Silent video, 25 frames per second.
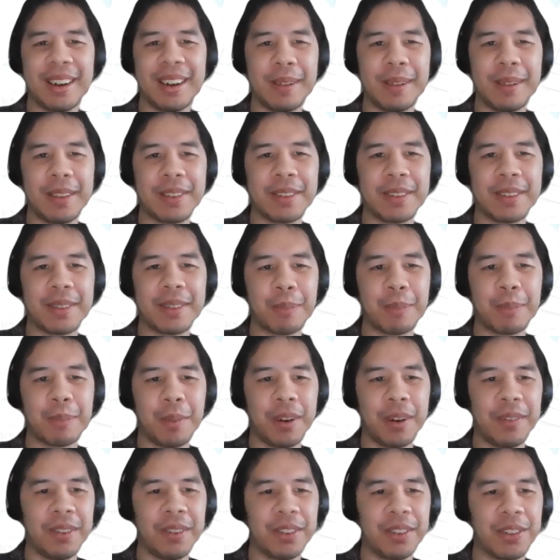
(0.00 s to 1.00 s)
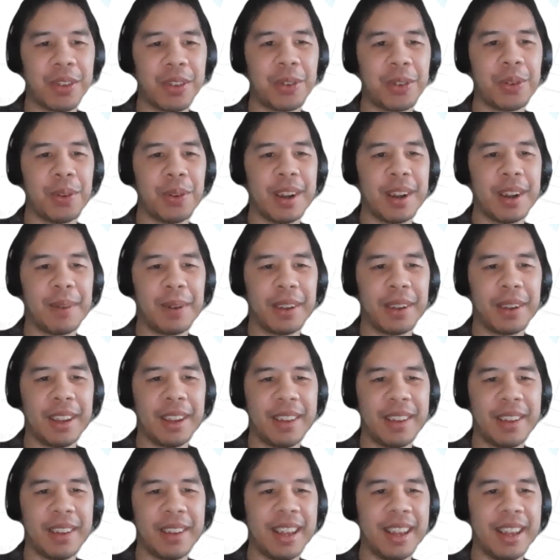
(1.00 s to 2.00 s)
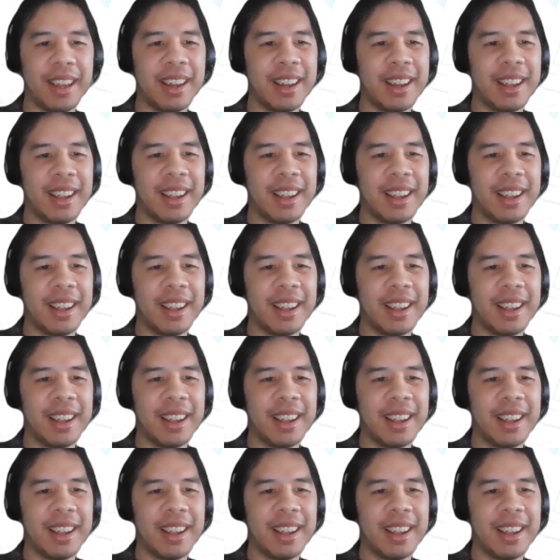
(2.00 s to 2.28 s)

It's more of a social and networking event.